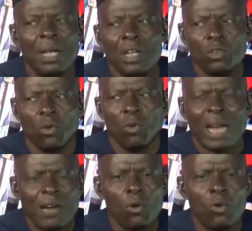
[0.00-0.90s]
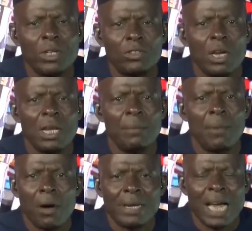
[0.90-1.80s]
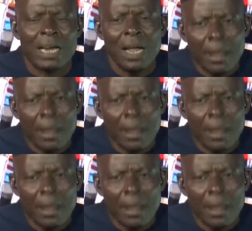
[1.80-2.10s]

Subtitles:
So we cannot question him on that.